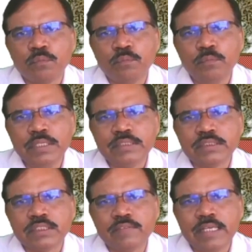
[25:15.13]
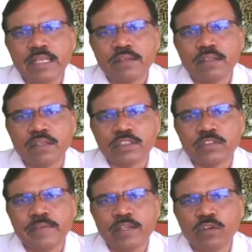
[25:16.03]
P square,
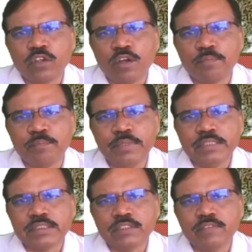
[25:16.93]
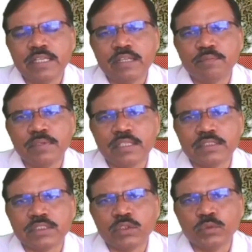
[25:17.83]
square root of P square
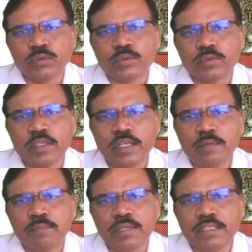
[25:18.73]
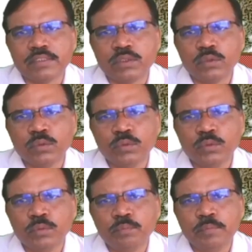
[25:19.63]
plus Q square plus
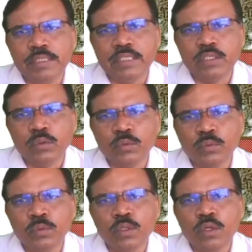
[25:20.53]
2PQ